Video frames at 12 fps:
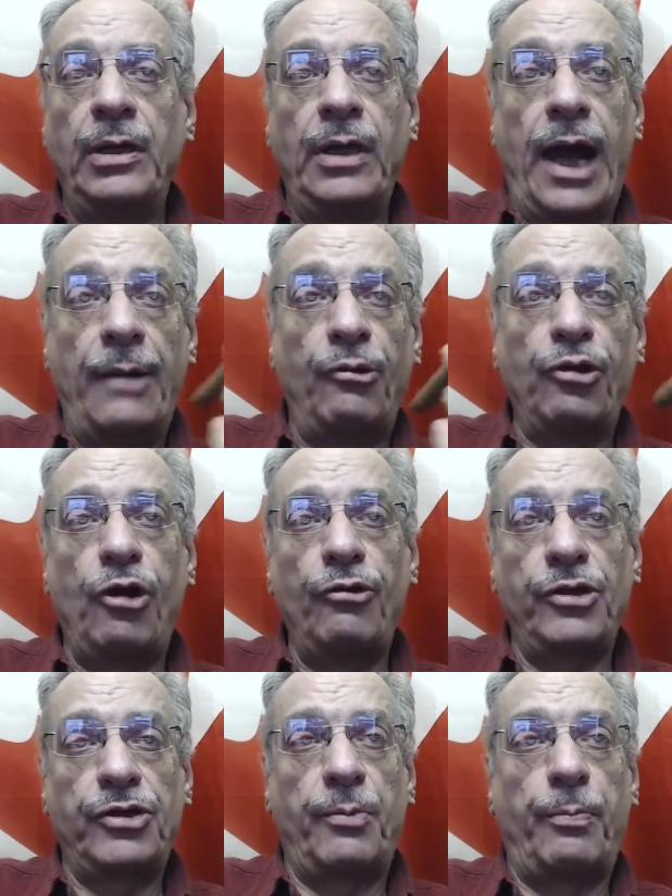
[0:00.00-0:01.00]
I'm going to call this
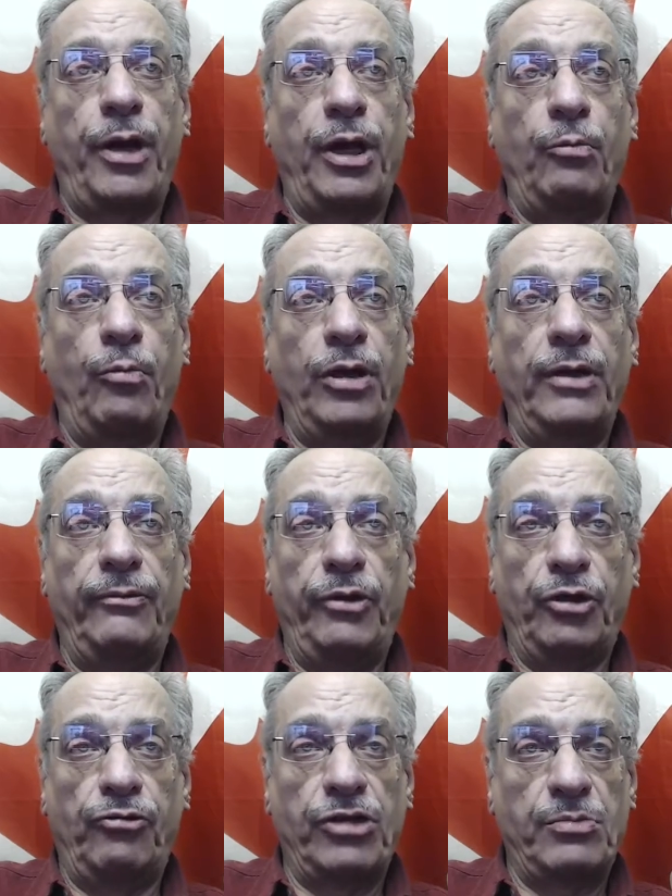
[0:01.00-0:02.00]
the part one of your
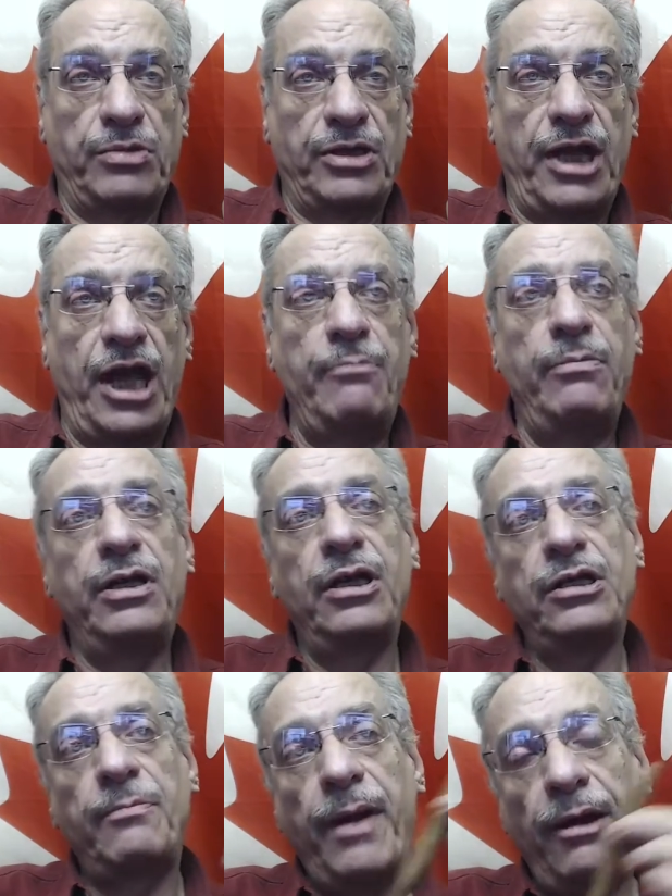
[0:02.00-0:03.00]
Christmas tag because
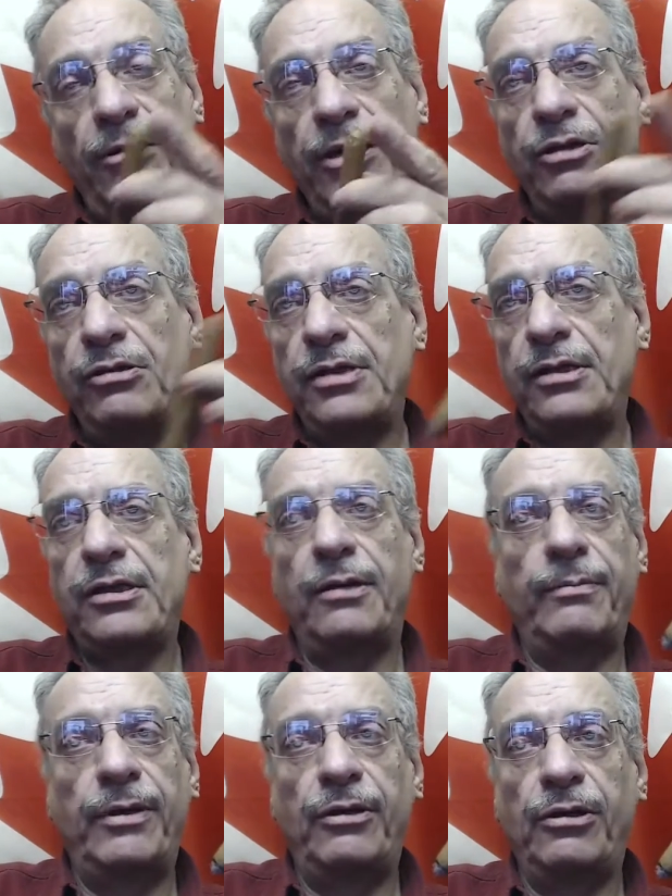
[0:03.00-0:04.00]
apparently you said something
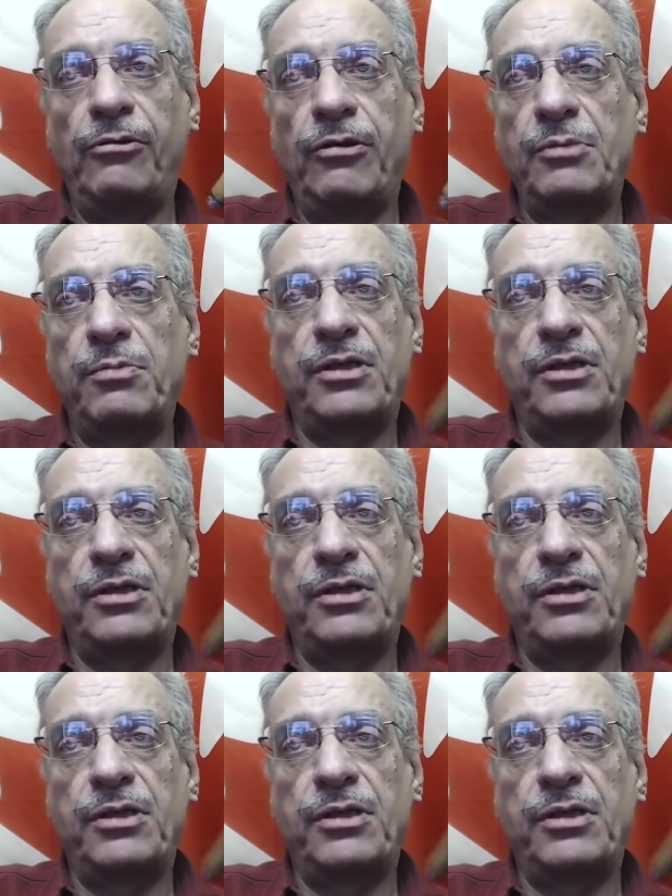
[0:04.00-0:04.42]
about Christmas